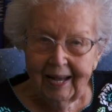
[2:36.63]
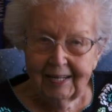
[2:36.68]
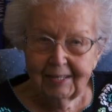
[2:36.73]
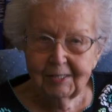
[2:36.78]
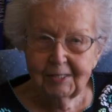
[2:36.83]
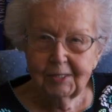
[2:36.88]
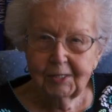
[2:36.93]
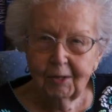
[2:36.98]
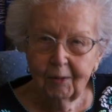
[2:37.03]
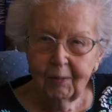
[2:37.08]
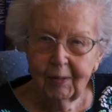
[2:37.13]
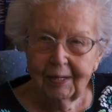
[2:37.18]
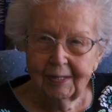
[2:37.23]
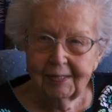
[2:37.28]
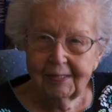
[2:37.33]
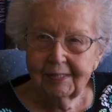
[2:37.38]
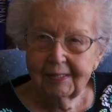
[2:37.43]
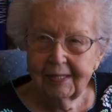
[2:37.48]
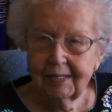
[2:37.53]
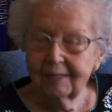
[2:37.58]
And so
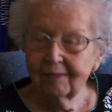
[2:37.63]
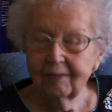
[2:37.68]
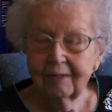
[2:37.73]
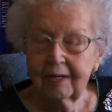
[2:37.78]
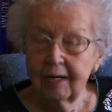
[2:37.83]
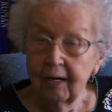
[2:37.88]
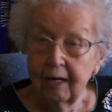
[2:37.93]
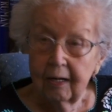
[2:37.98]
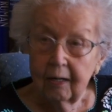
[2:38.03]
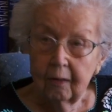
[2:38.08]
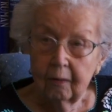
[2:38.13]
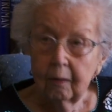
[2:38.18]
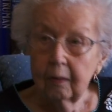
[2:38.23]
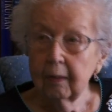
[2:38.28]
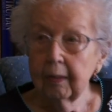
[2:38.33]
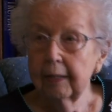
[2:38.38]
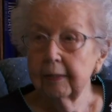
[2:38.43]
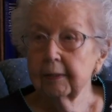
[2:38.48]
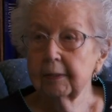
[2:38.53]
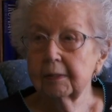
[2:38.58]
I said, Well,
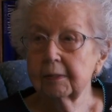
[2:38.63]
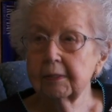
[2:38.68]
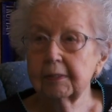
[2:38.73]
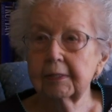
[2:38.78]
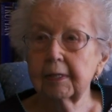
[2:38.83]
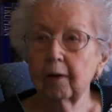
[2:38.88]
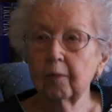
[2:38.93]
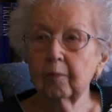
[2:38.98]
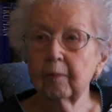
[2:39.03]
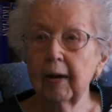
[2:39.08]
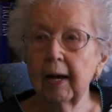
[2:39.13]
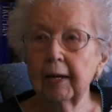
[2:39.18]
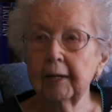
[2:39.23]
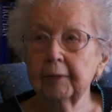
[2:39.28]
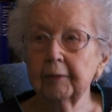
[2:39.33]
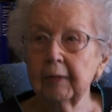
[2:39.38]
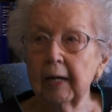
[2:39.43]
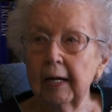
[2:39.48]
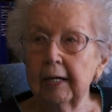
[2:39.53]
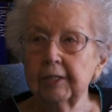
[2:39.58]
that didn't sound
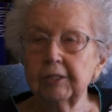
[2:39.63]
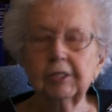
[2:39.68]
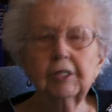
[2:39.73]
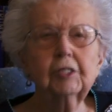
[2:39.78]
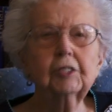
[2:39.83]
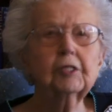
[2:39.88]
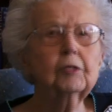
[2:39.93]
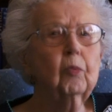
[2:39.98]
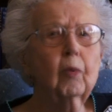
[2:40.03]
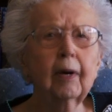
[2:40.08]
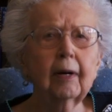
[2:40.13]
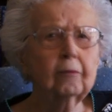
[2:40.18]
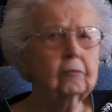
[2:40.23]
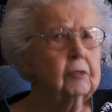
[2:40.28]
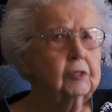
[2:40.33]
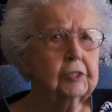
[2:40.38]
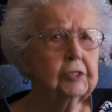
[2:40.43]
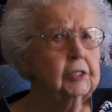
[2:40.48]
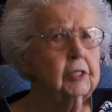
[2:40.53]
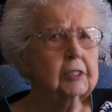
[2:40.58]
bad. She said, Why
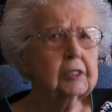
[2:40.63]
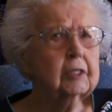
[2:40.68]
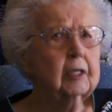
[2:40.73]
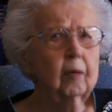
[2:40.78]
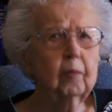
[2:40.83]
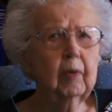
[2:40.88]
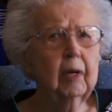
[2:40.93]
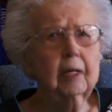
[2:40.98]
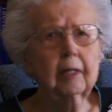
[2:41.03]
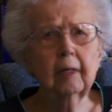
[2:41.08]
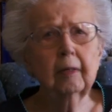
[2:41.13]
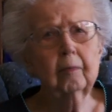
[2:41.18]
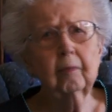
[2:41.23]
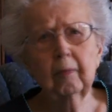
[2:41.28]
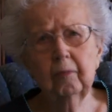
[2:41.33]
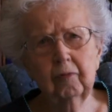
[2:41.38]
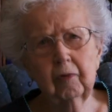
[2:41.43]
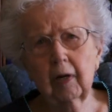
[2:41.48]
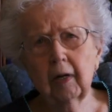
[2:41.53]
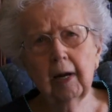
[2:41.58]
don't you just come in and
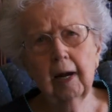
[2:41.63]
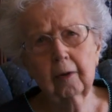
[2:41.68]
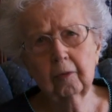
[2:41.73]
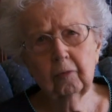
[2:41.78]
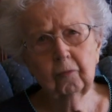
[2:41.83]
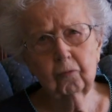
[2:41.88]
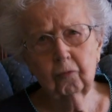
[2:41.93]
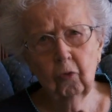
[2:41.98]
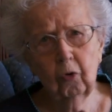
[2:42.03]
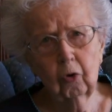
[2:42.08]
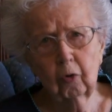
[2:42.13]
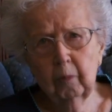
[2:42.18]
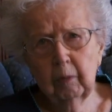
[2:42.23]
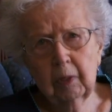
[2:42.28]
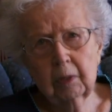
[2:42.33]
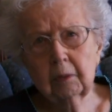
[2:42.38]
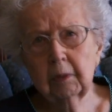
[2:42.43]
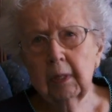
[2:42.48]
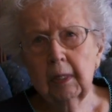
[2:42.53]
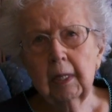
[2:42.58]
fill out a form
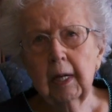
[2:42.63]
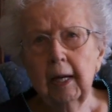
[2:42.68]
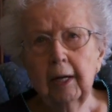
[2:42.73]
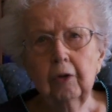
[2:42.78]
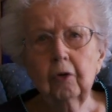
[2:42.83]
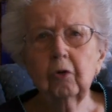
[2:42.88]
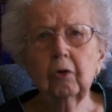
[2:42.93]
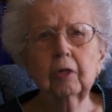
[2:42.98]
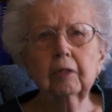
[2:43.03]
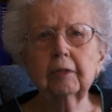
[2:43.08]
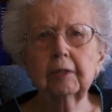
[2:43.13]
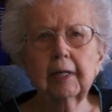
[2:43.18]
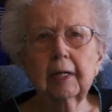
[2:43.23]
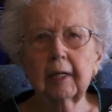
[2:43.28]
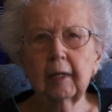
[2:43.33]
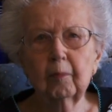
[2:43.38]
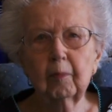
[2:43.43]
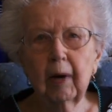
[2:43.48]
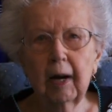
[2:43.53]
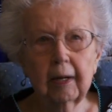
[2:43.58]
and you can
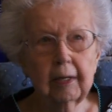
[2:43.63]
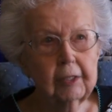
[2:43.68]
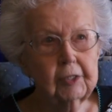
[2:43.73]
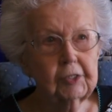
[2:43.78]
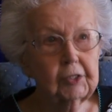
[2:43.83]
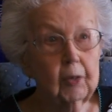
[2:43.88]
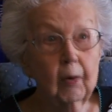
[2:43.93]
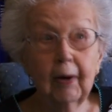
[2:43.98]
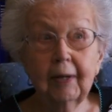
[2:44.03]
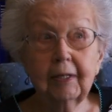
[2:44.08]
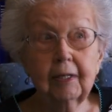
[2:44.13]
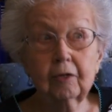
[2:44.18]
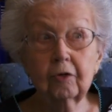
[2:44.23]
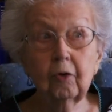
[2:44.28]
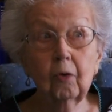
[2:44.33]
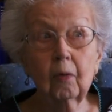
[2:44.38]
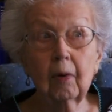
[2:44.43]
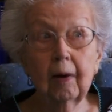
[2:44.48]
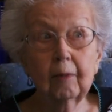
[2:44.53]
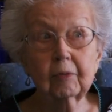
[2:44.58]
think about it. So I didn't
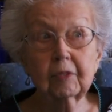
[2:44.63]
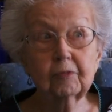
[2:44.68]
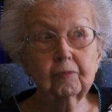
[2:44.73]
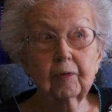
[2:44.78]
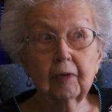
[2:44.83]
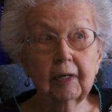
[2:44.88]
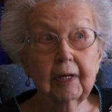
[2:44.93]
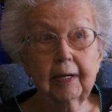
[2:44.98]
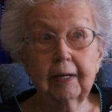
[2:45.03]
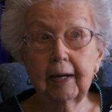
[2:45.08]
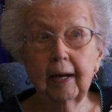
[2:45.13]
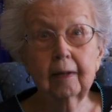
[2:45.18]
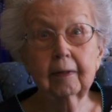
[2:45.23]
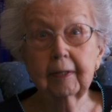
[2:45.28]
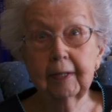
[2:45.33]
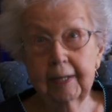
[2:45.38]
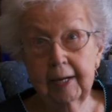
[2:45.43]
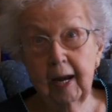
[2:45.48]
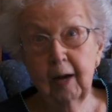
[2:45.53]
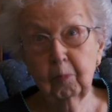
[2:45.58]
know I was filling
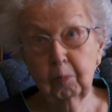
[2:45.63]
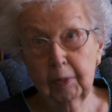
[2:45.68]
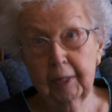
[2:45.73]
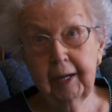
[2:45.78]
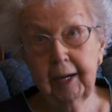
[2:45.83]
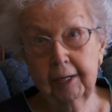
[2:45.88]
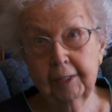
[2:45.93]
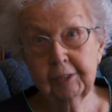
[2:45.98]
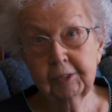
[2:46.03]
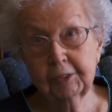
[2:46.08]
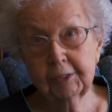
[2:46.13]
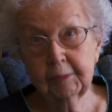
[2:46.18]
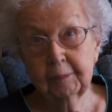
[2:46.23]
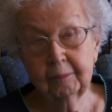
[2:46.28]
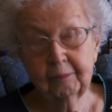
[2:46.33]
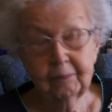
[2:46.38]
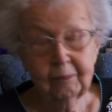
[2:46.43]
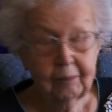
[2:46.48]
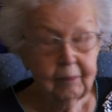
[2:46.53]
out an application.